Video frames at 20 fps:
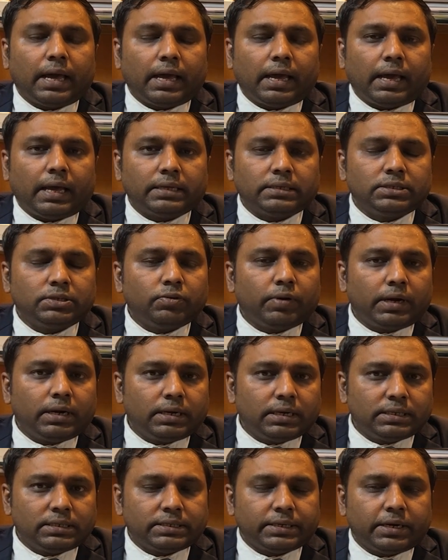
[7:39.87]
as you
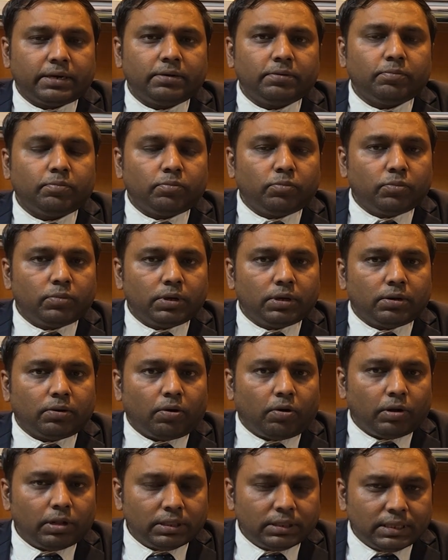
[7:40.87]
understand,
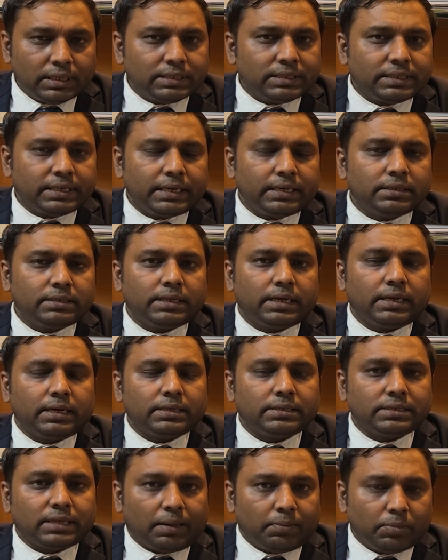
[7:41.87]
all the states, there are
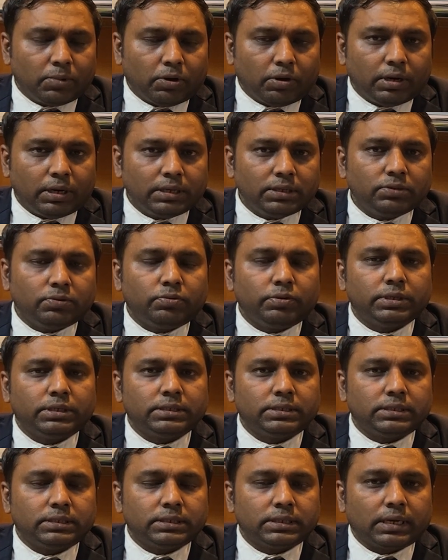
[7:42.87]
some colleges
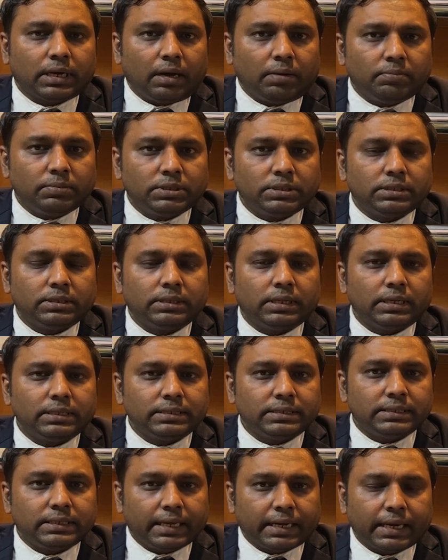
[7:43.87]
which comes the
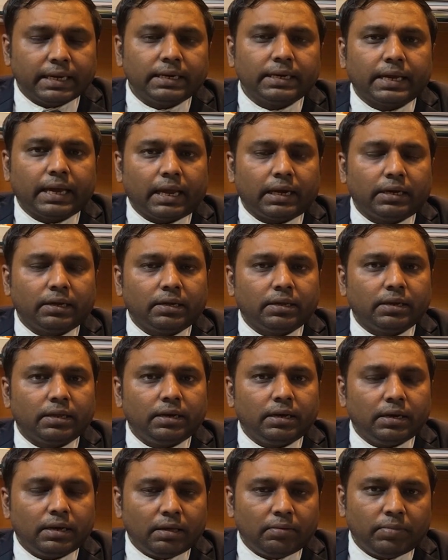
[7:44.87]
second
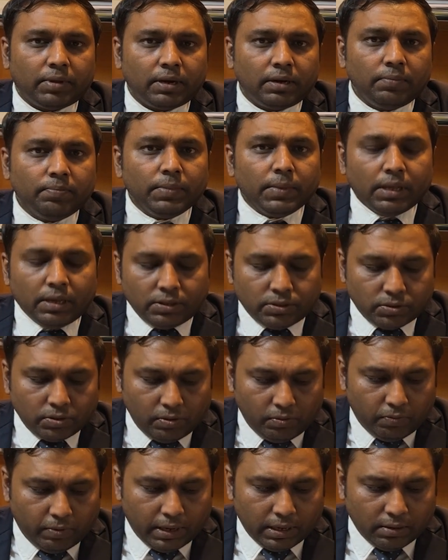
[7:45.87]
category level. So
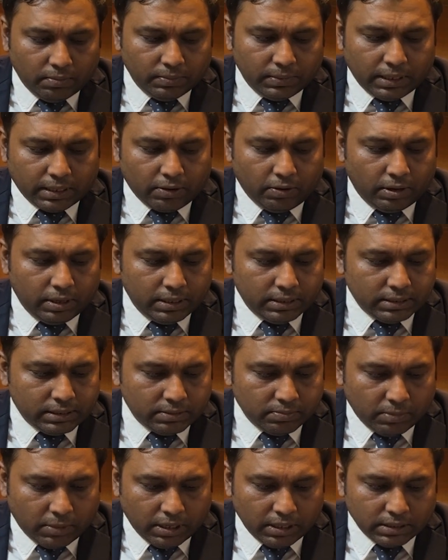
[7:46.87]
one of the colleges,
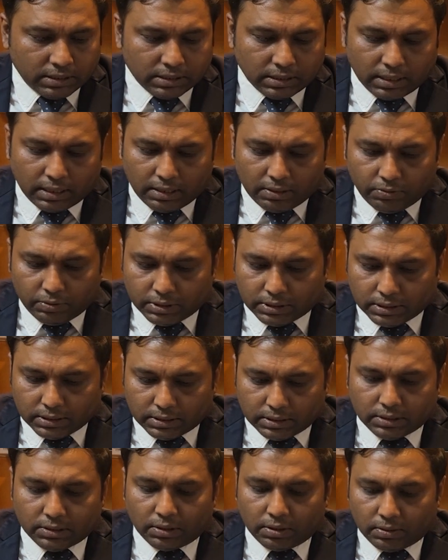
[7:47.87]
Maheshwara, which
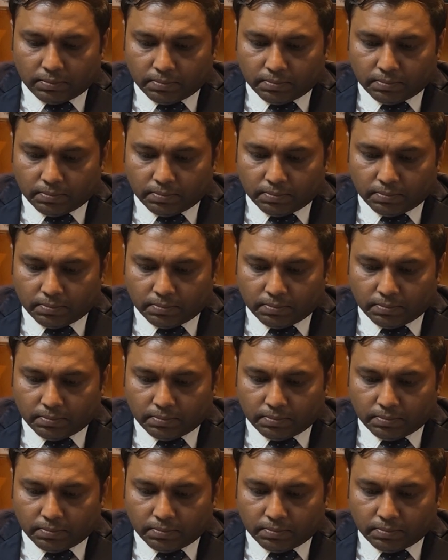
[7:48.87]
is